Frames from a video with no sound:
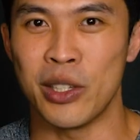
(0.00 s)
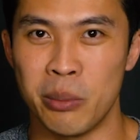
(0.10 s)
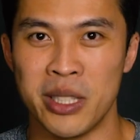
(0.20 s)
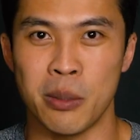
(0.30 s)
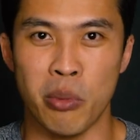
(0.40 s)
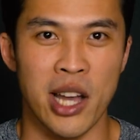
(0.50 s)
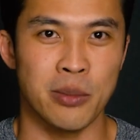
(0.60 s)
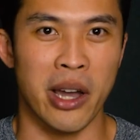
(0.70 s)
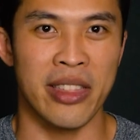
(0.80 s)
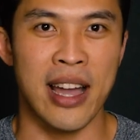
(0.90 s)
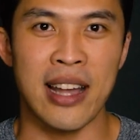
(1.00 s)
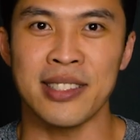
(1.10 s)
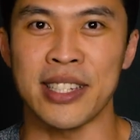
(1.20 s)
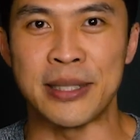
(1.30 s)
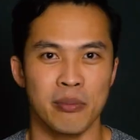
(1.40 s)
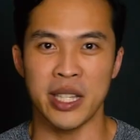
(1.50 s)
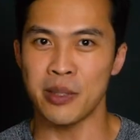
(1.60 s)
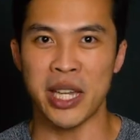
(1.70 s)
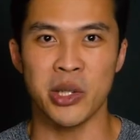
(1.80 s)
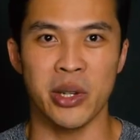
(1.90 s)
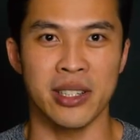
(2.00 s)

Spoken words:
You'll be surprised by the answer. Please make sure